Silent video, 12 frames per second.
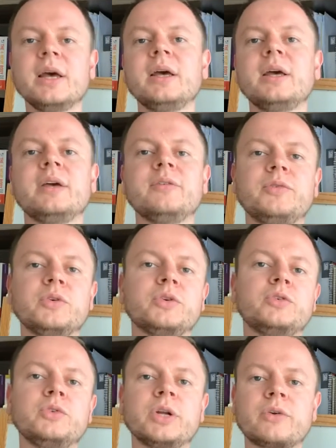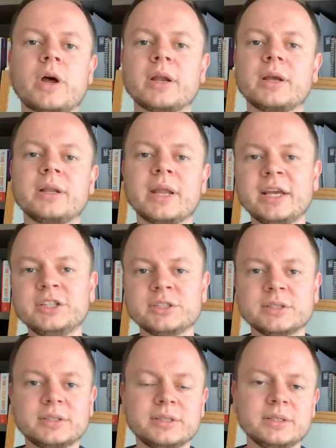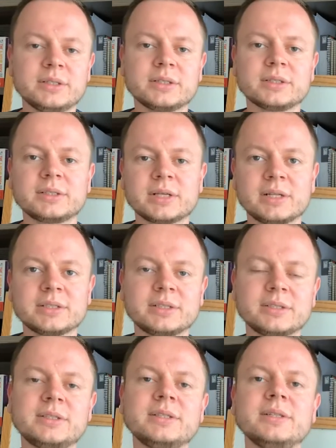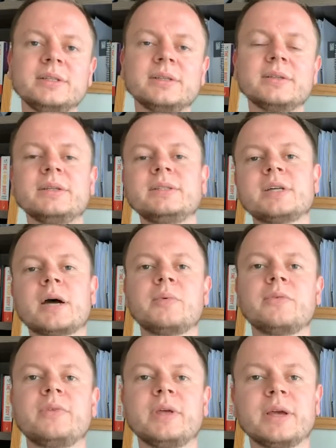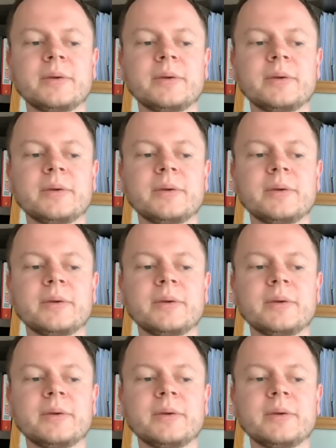If you're running an agency, a consultancy, this type of thing.